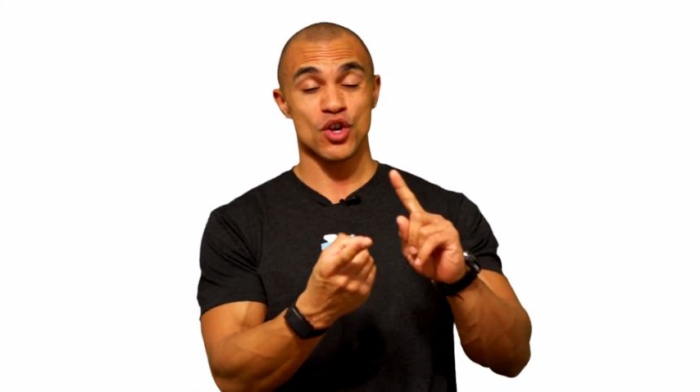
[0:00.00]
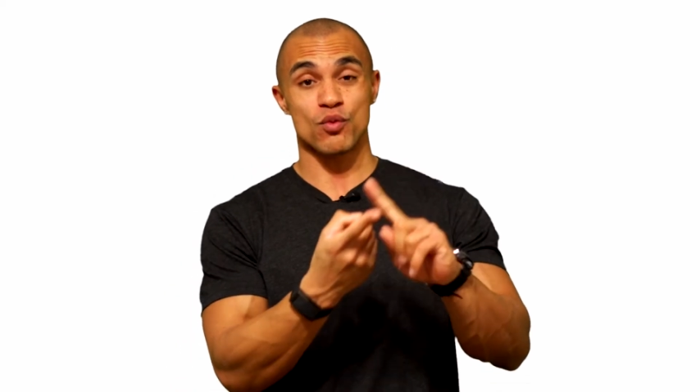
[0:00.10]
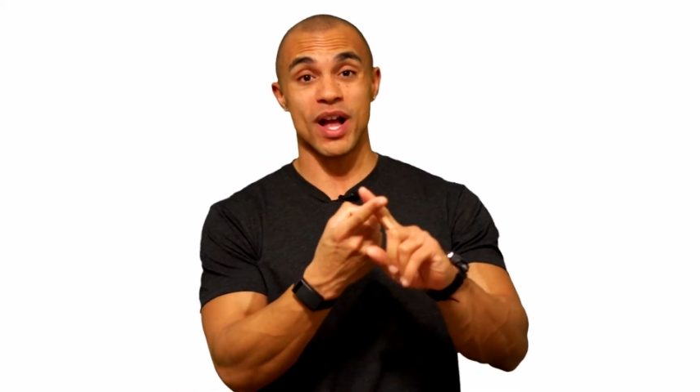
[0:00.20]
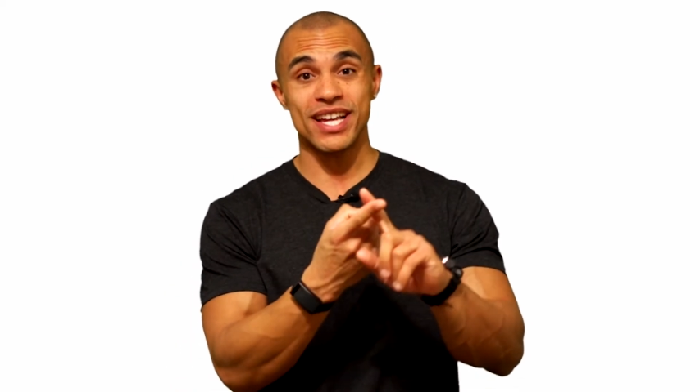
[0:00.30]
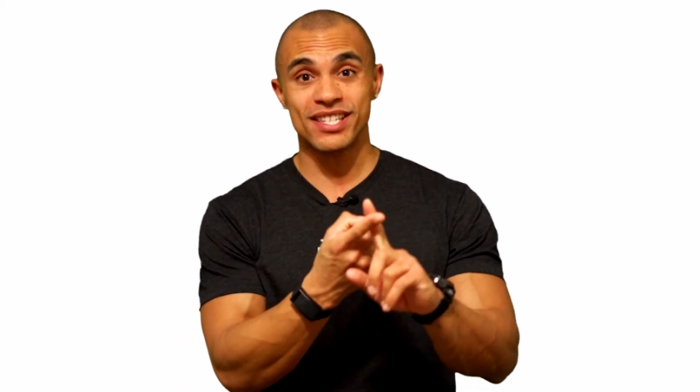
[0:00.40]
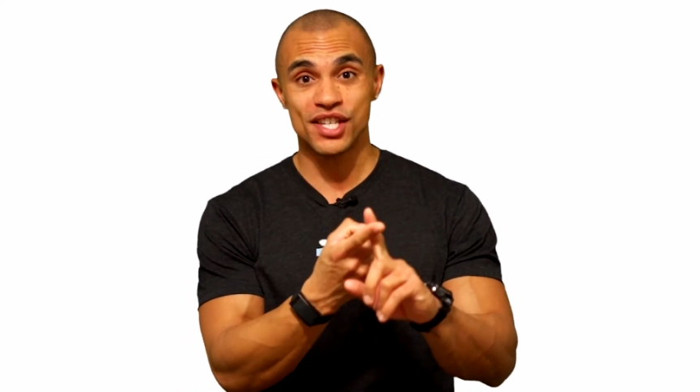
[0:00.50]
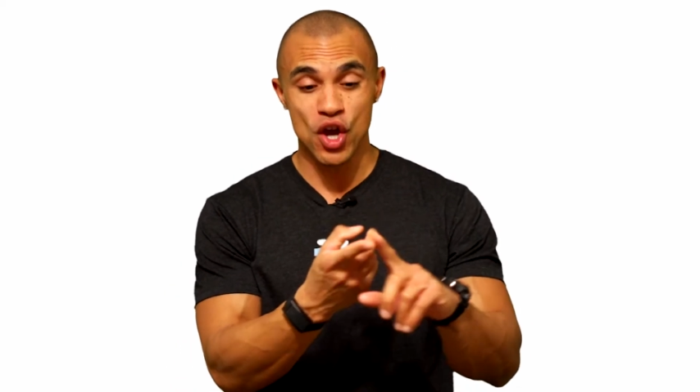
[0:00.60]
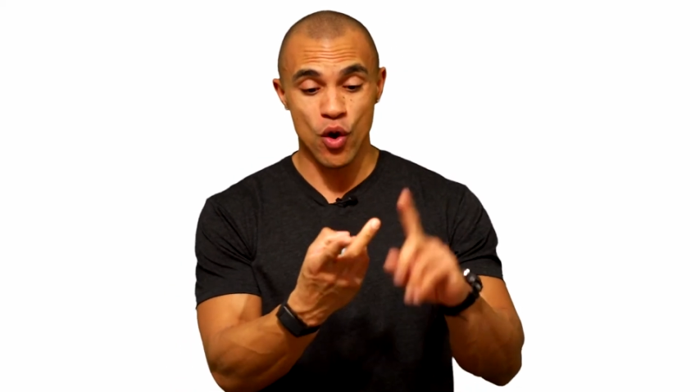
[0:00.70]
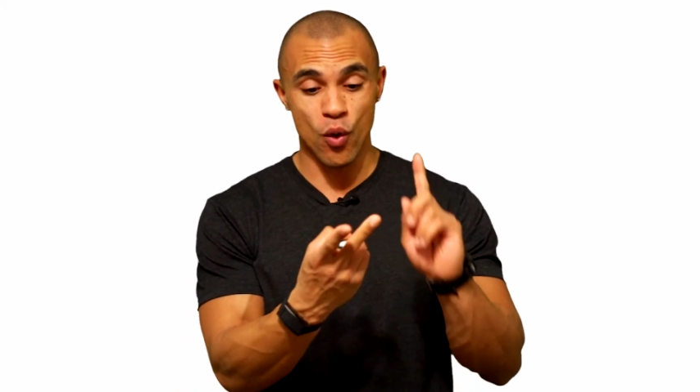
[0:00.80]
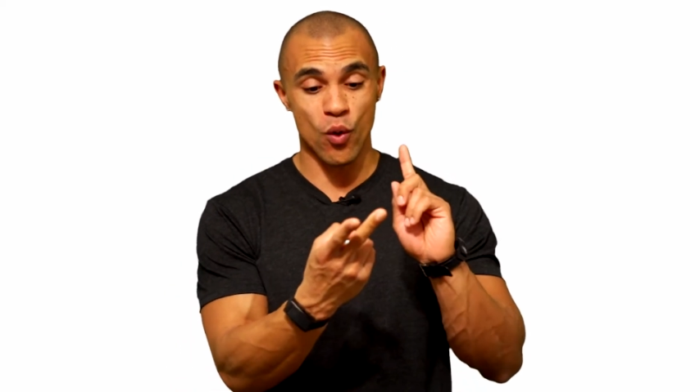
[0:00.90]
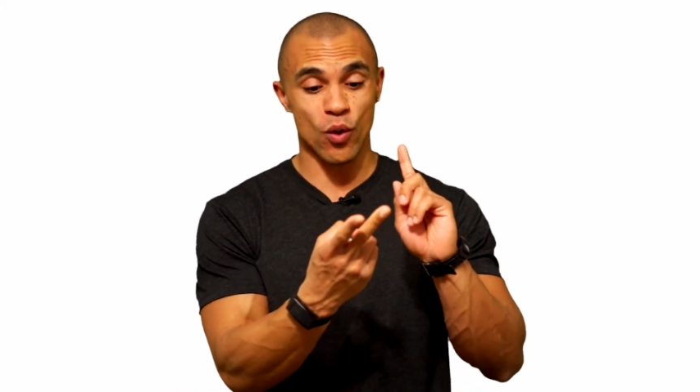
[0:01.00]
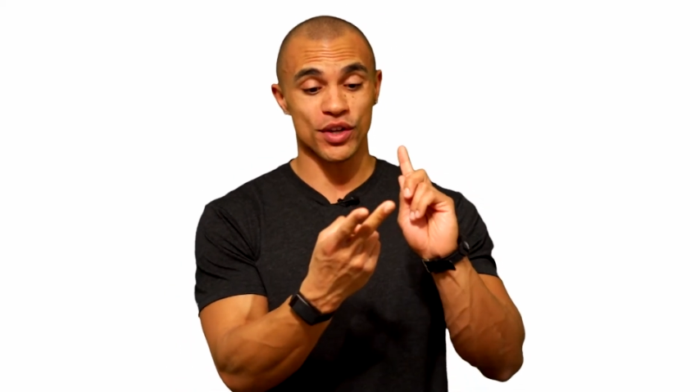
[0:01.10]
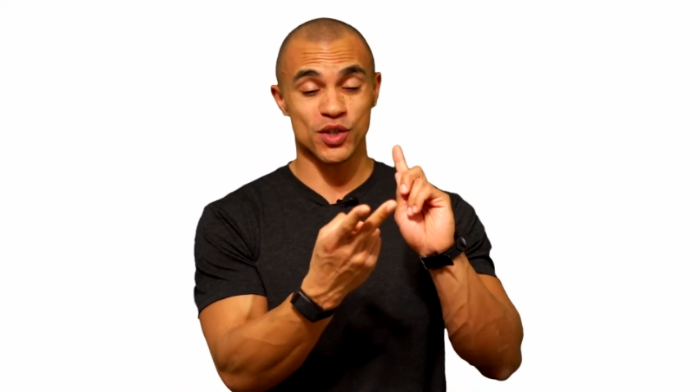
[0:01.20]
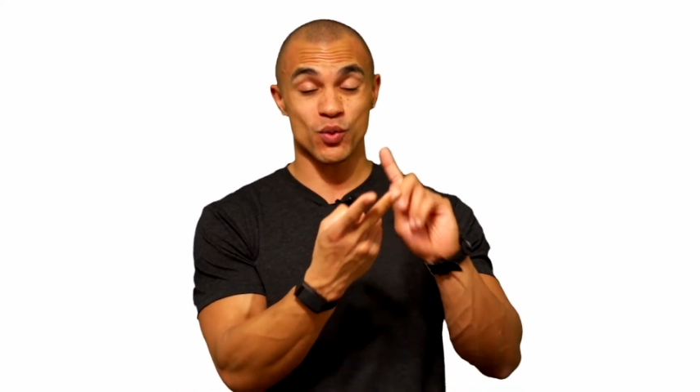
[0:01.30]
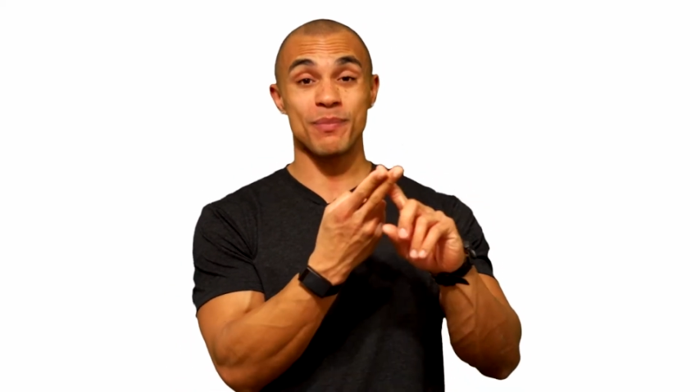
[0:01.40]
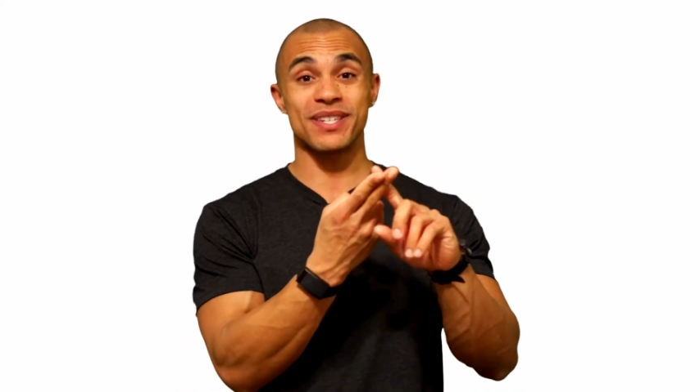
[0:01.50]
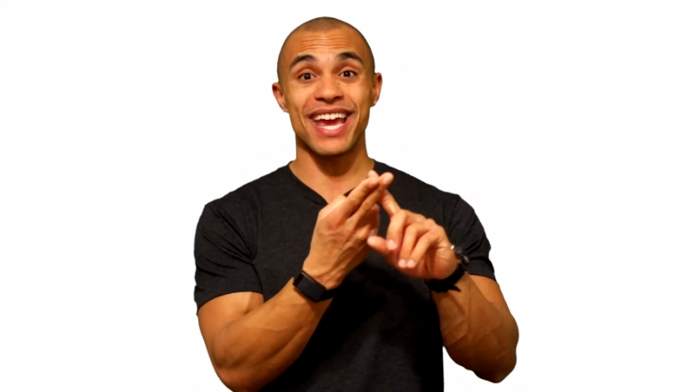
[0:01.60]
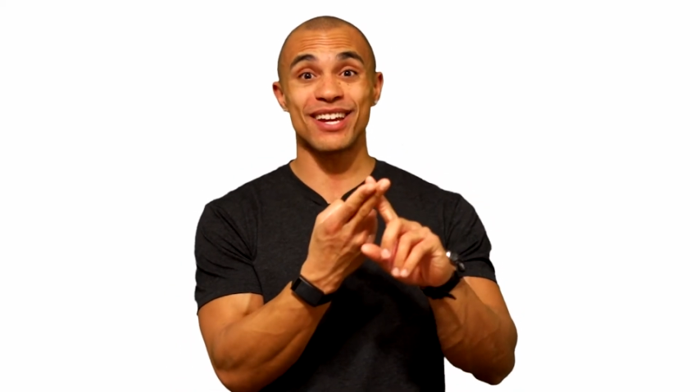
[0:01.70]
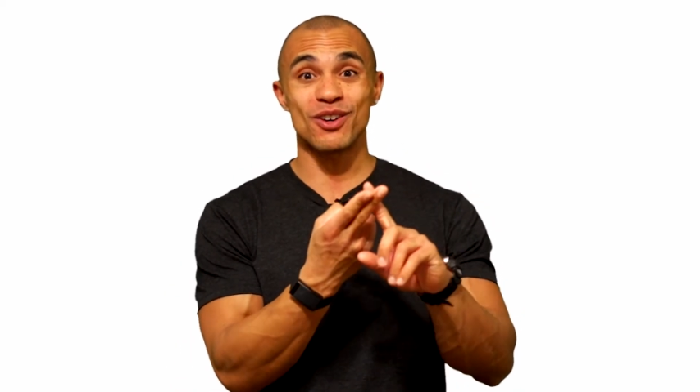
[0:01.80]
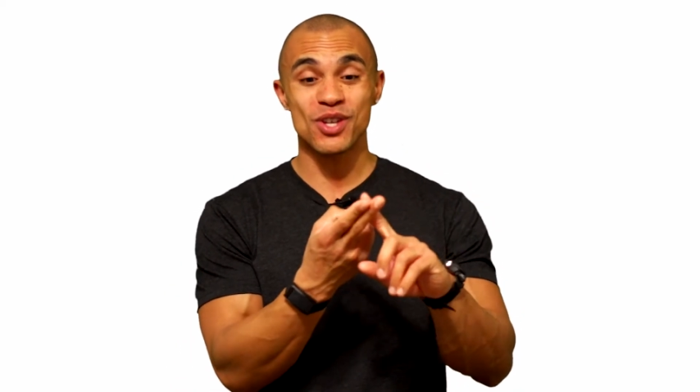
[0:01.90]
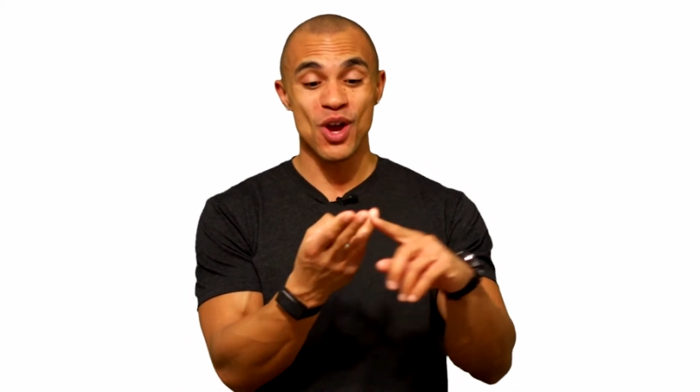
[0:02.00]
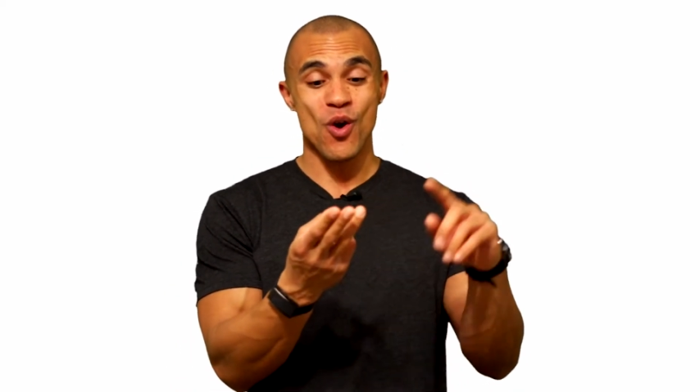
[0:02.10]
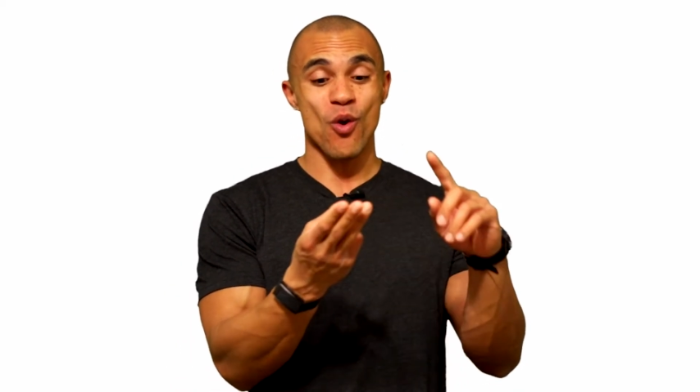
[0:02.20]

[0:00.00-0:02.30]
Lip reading: rice or sweet potatoes